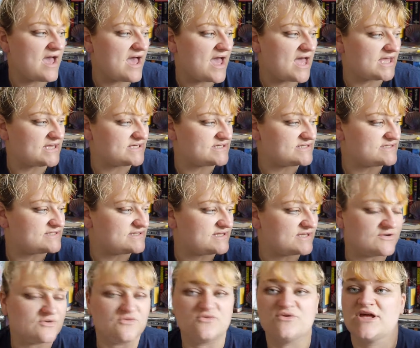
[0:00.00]
and
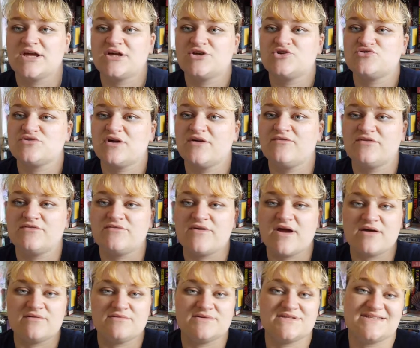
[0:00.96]
they all like travel
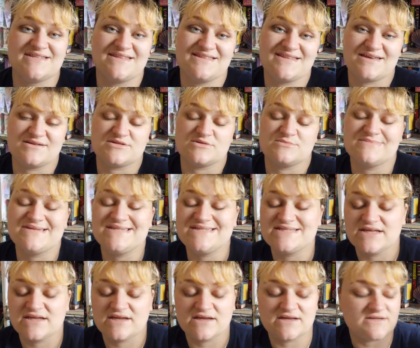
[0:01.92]
around and then they end up
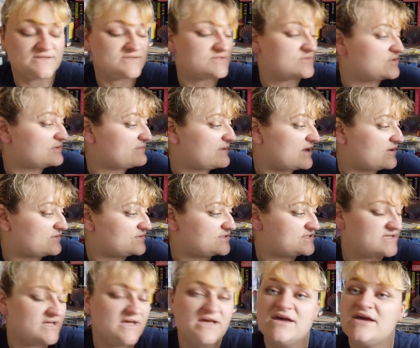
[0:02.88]
meeting and it's all
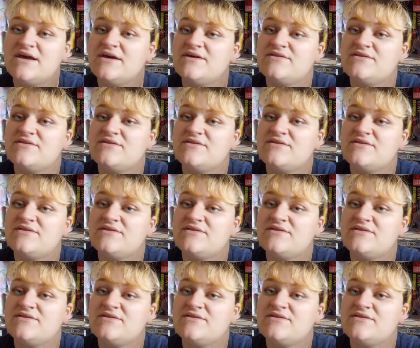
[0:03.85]
about